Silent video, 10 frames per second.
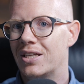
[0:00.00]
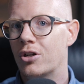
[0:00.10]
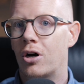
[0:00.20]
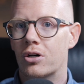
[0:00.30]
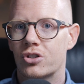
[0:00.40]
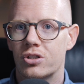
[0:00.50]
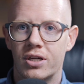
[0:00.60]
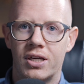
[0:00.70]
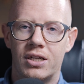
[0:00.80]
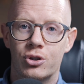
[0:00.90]
it knocks
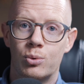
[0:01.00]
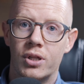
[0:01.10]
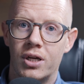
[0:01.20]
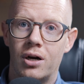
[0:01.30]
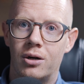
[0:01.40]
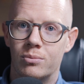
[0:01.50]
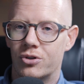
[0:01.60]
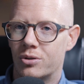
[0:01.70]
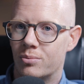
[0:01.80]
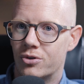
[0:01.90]
against one of the
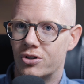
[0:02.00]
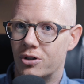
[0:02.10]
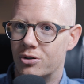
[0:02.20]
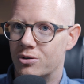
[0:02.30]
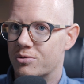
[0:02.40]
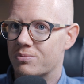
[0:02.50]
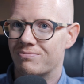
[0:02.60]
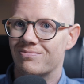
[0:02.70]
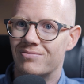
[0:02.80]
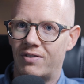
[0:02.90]
arms. So
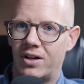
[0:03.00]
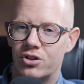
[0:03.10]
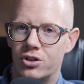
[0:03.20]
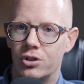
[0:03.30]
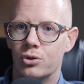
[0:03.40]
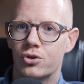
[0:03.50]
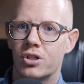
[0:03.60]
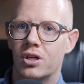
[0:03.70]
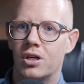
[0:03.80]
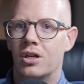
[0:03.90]
I've had to
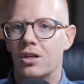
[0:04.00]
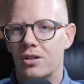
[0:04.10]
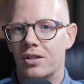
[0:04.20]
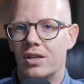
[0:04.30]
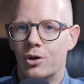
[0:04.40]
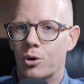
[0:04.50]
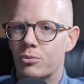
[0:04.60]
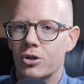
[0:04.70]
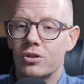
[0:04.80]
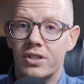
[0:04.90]
use the
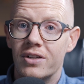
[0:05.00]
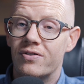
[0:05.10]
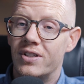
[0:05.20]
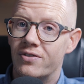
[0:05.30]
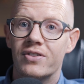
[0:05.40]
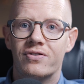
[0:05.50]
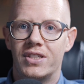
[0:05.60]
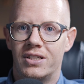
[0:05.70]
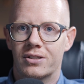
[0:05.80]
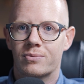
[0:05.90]
humble Nifty
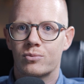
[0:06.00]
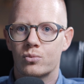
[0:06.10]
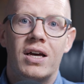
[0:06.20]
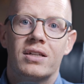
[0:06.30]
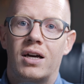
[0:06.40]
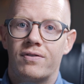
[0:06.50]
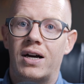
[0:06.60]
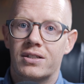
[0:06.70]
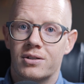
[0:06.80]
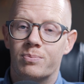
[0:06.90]
50. But even then, I've
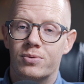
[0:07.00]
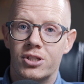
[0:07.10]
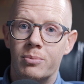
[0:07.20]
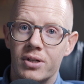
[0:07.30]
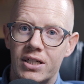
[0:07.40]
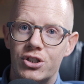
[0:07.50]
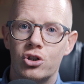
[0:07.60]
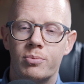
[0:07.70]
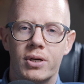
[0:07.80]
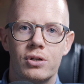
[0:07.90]
had a similar
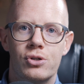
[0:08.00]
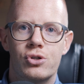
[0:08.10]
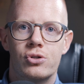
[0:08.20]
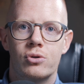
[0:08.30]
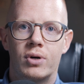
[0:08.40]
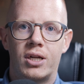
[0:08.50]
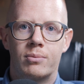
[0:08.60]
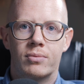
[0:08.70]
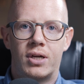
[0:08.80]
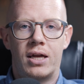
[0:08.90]
issue, because when
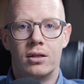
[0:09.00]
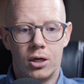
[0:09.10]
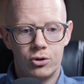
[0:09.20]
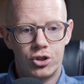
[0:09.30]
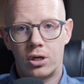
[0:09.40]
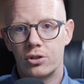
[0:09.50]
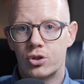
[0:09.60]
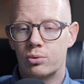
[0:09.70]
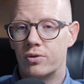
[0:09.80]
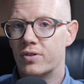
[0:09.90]
I'm getting low
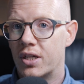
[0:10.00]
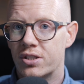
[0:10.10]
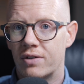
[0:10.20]
shots with the